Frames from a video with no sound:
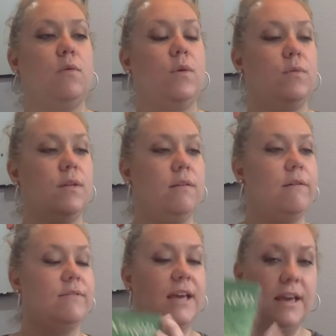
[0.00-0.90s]
We really
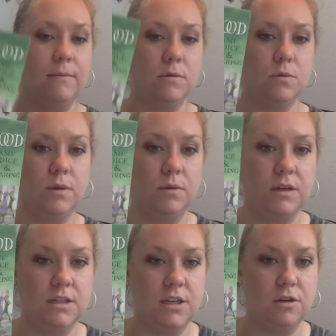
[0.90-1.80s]
love games. We will
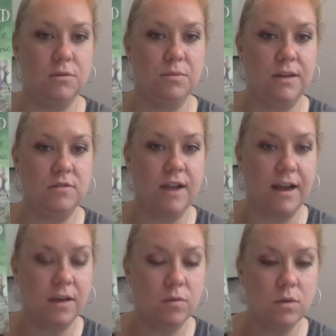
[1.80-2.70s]
continue to play
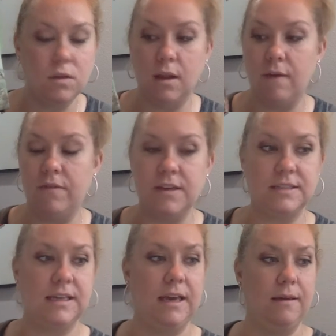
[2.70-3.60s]
Dragonwood. Love
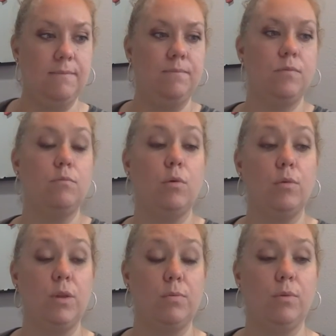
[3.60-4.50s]
this game
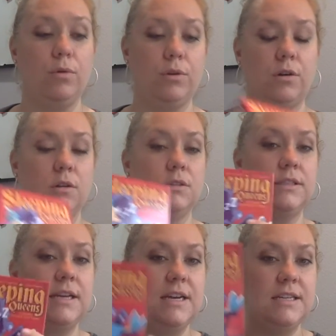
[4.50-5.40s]
with both
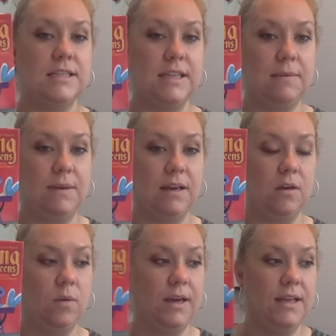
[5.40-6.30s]
girls. Sleeping
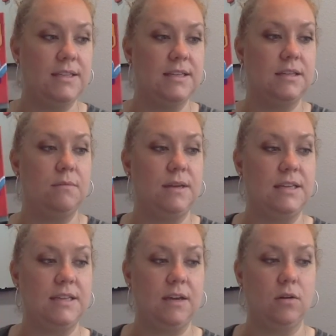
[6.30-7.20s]
Queens is an
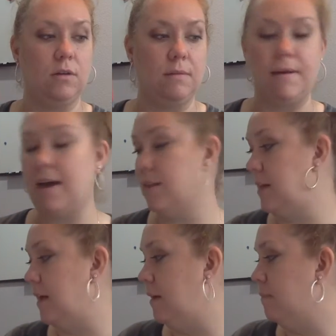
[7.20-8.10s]
amazing early math
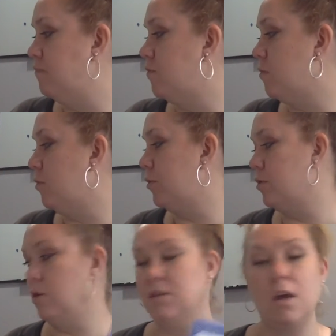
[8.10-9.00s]
game for both
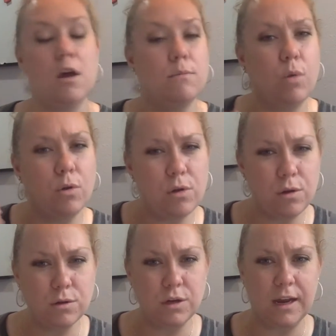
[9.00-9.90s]
girls. Both of
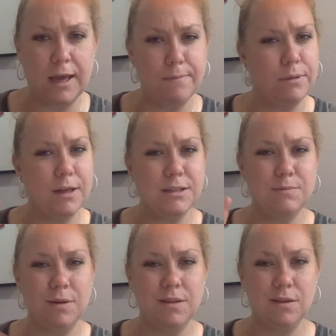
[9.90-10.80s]
those are 8+,
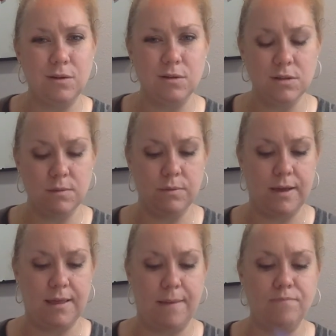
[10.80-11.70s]
but the girls can
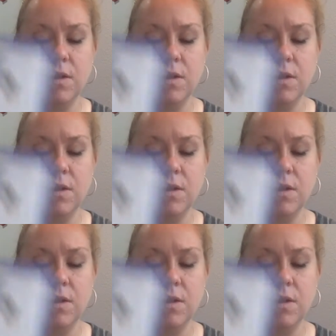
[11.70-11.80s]
play them.